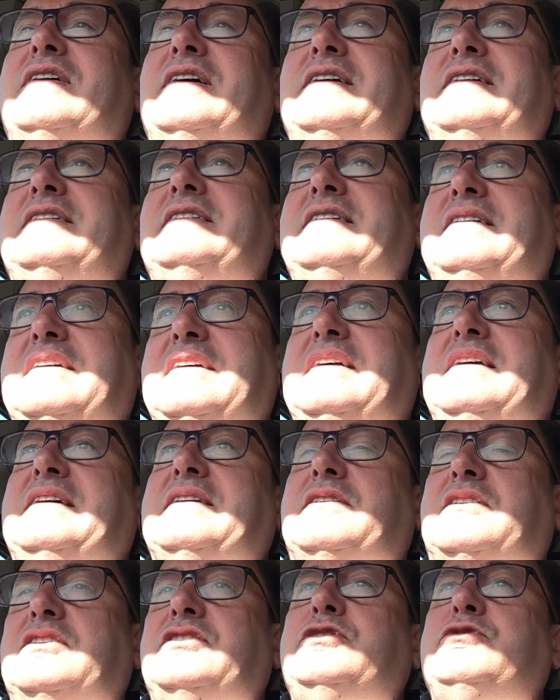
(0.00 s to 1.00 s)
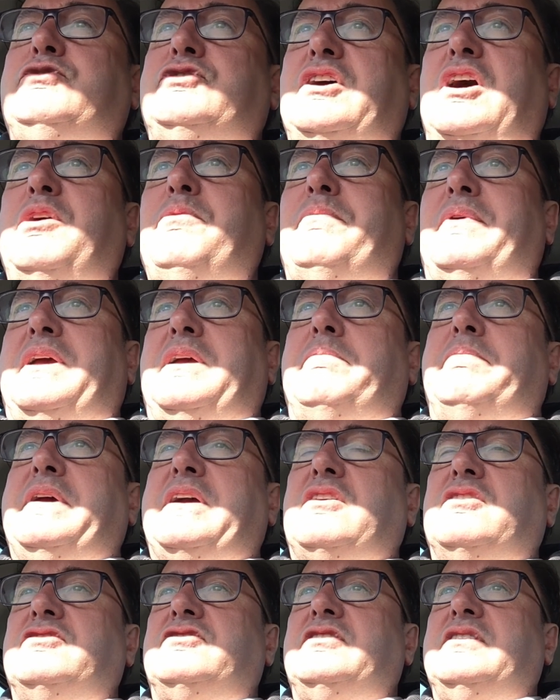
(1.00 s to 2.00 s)
Uh, could you show me?
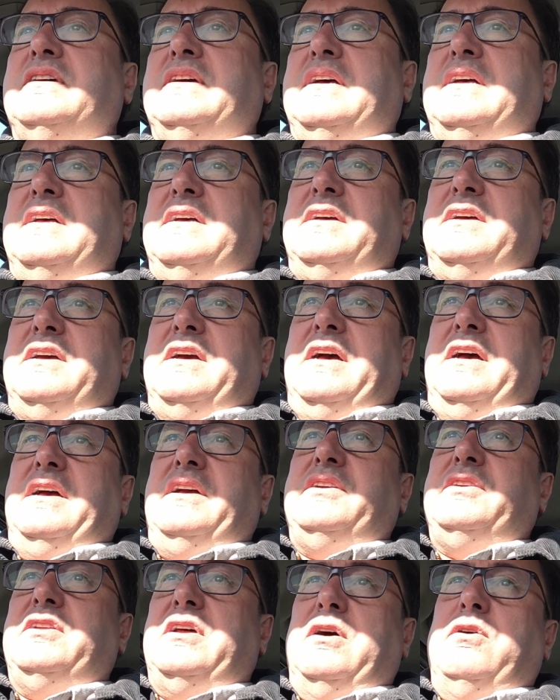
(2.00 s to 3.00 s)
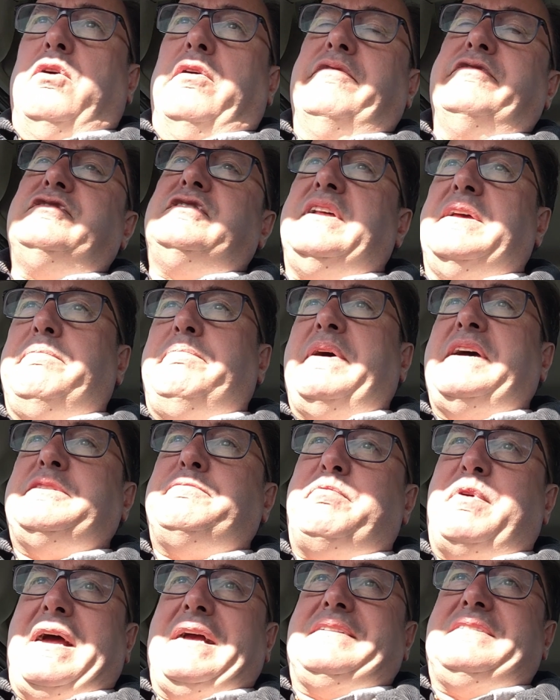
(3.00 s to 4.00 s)
Because uh, you know, obviously,
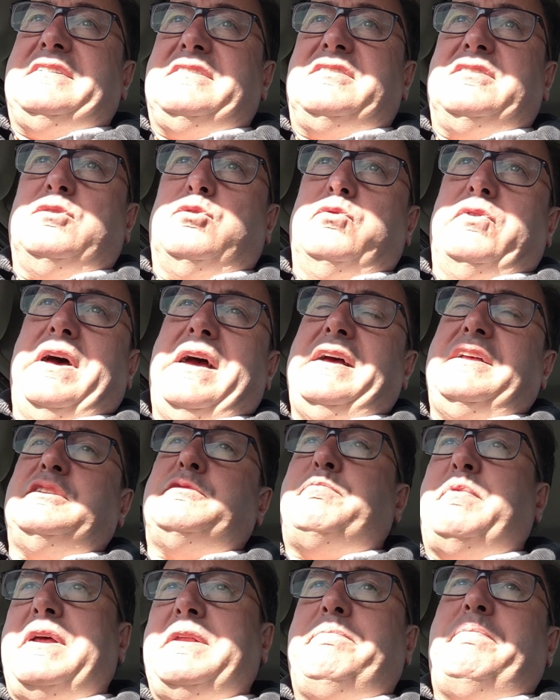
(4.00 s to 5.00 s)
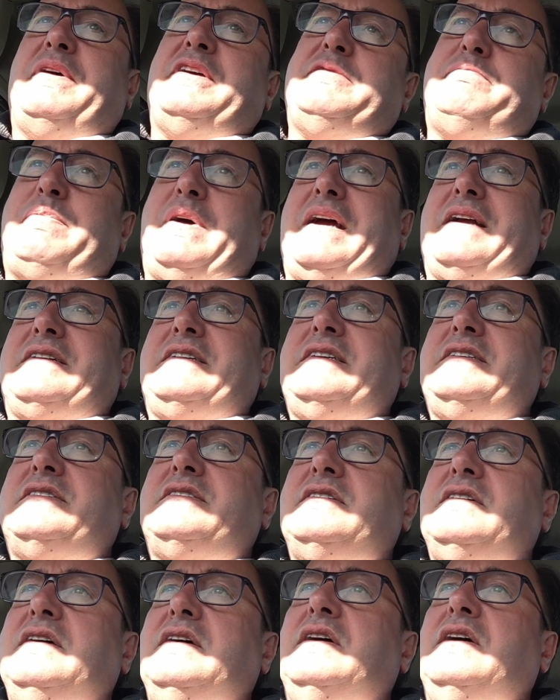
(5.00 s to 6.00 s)
best practice and all that, spread best
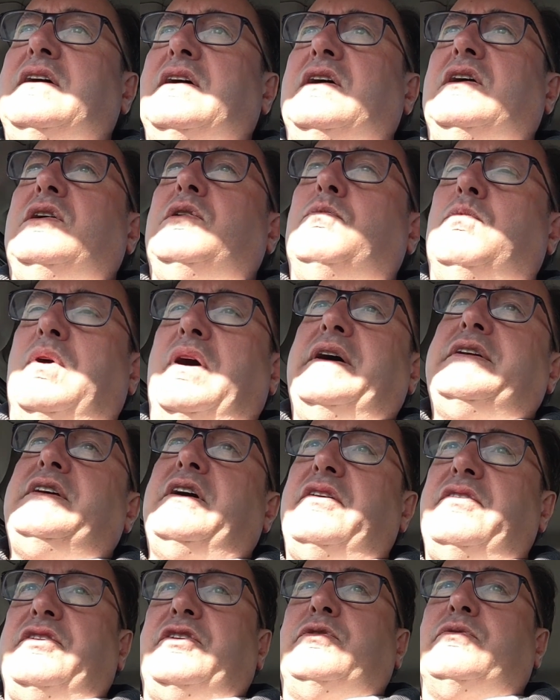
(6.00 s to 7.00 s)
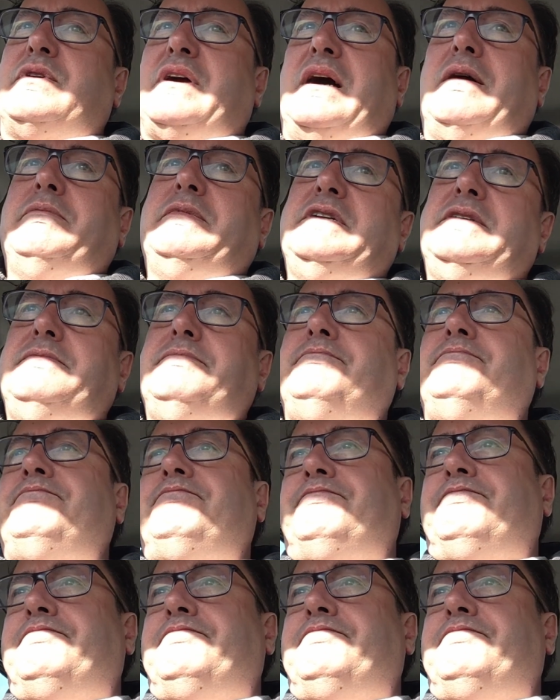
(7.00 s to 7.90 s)
practice. Why don't you come and?